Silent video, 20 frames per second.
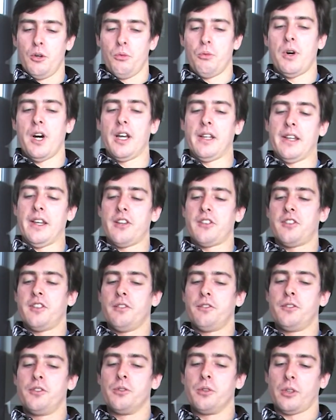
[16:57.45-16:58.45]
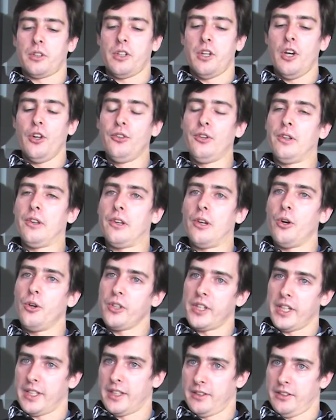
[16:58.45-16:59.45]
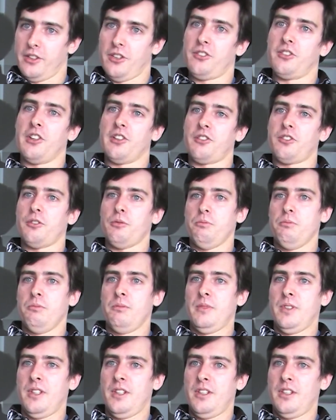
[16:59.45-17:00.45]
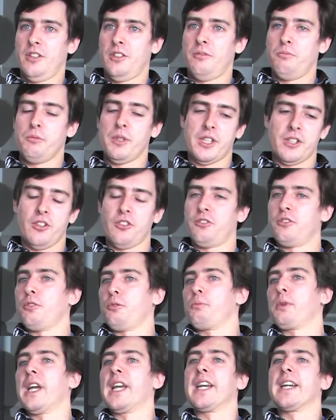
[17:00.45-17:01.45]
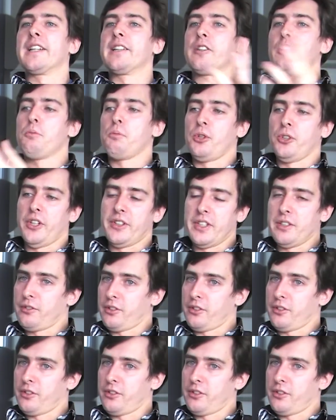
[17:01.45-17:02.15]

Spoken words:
While as if you're unloading the system, because you're bringing it up on a